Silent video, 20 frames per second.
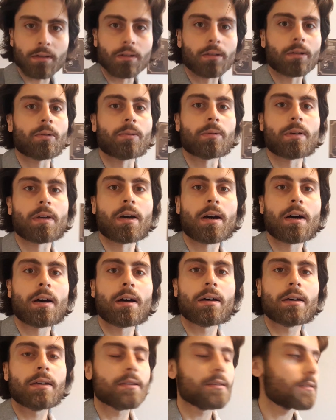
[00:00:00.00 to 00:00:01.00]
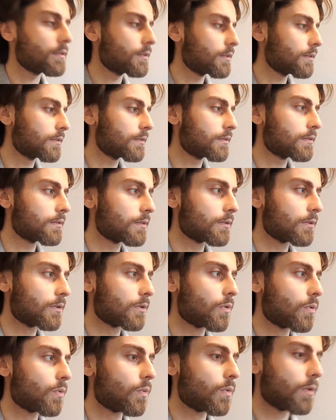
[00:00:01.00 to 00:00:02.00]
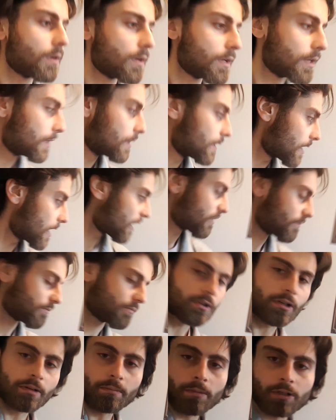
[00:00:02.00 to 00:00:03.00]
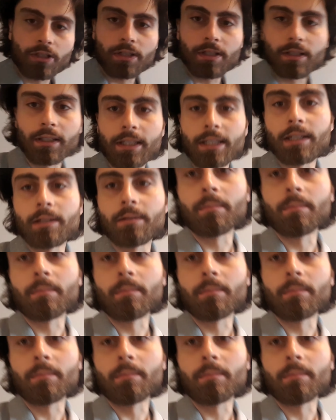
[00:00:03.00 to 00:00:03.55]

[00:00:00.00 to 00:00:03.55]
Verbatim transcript: Hello guys. So I pretty much cleaned